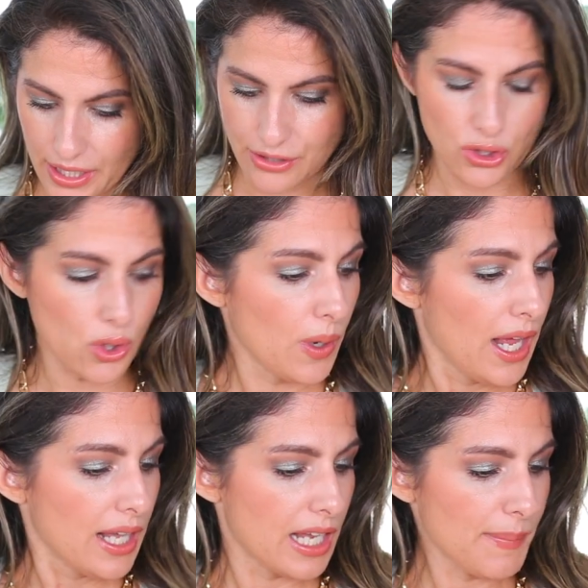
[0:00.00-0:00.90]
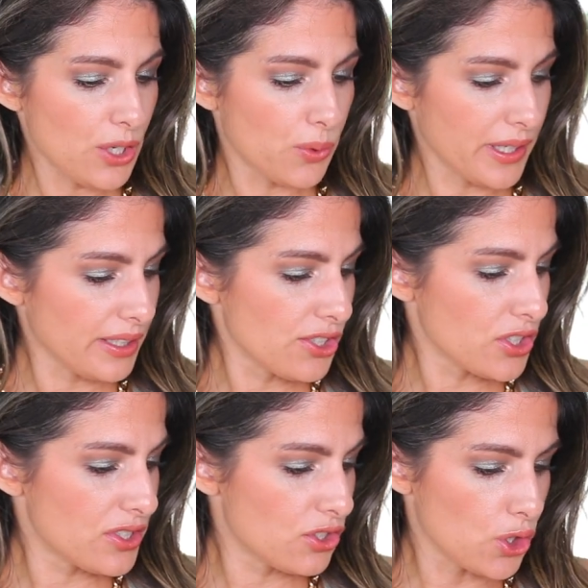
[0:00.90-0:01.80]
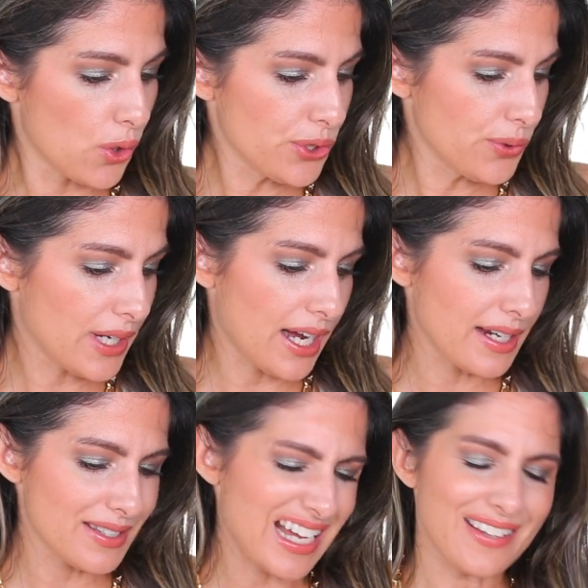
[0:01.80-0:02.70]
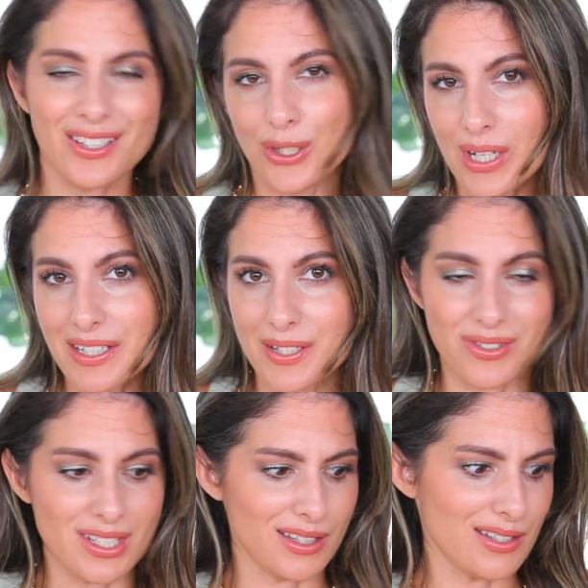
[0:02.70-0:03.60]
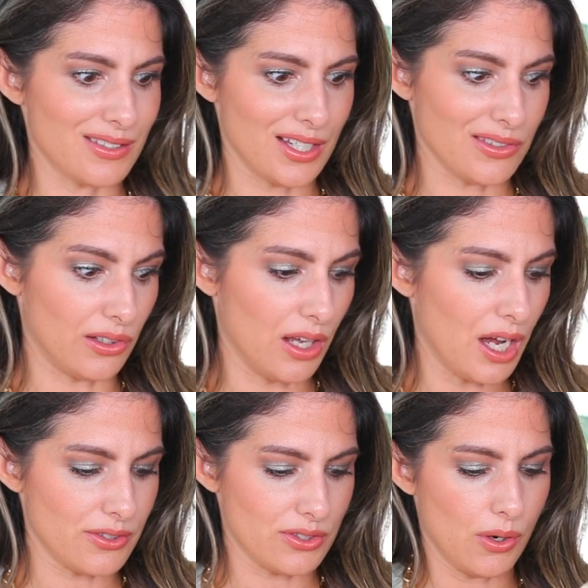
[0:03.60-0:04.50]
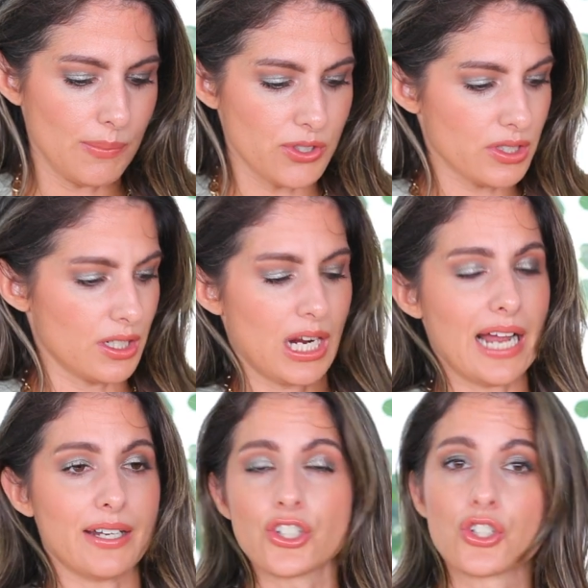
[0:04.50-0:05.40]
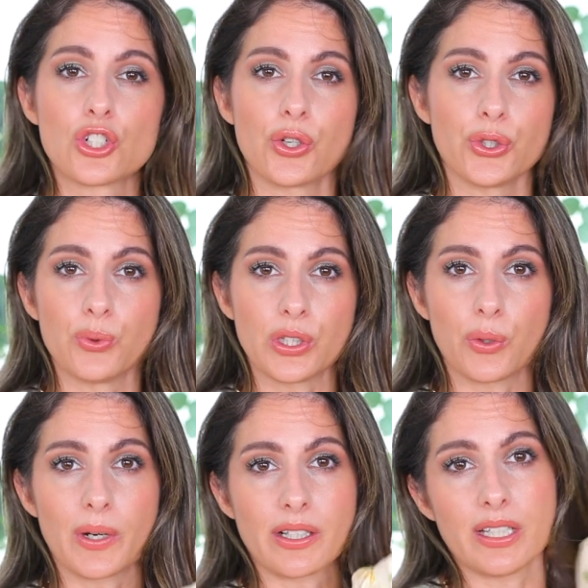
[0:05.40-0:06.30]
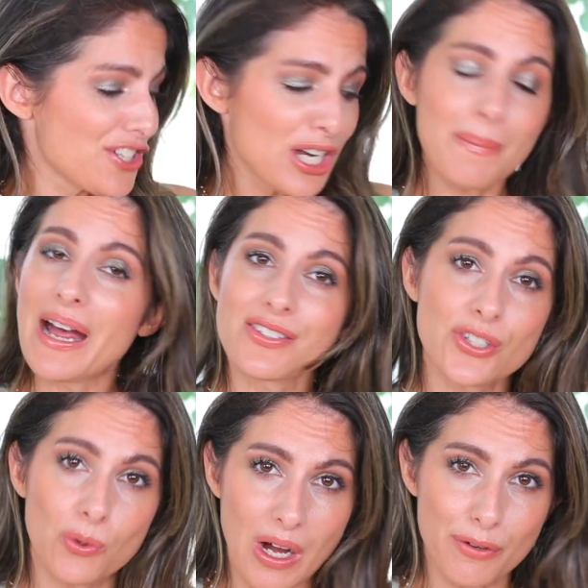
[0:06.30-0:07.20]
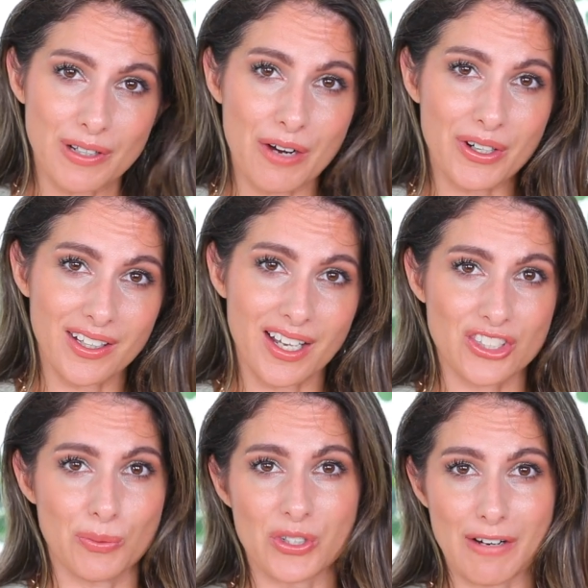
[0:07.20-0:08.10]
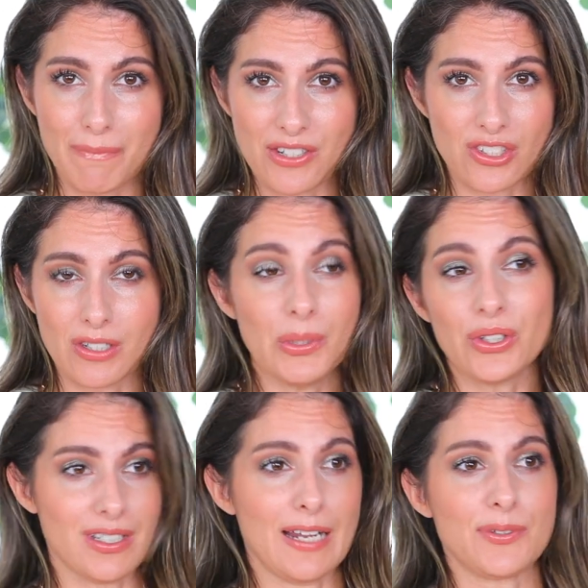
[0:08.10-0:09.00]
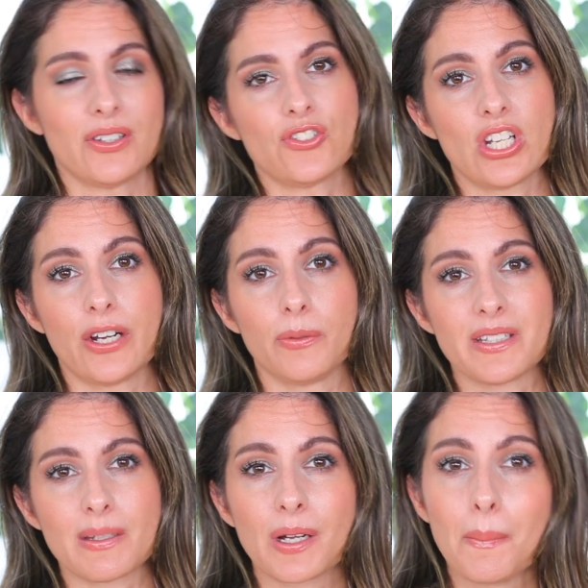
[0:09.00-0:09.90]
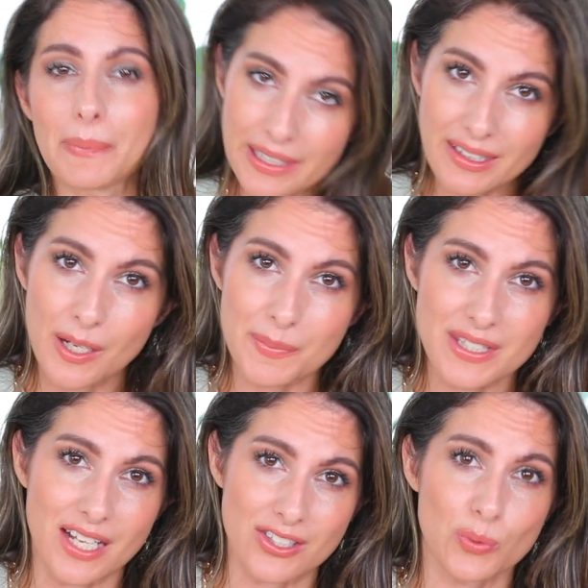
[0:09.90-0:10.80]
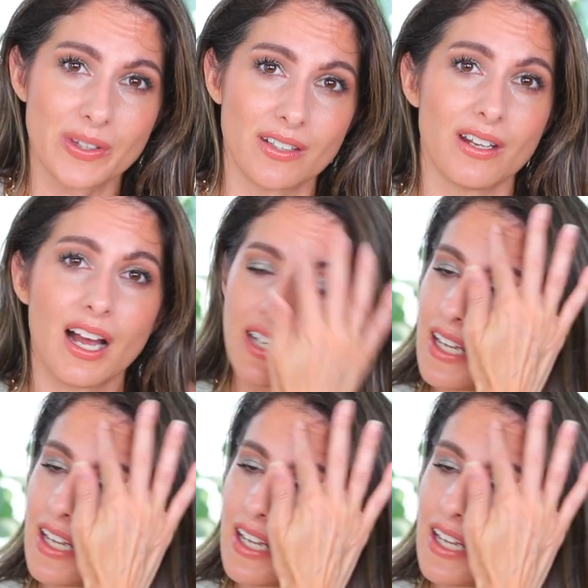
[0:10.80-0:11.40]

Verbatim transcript: Okay, so let me quickly just show you guys. I think you guys have seen these things a lot, so I'm just gonna kind of just show you really quickly. H&M has their Wildflower collection, which I've mentioned a million times on this channel because I'm completely obsessed with the line.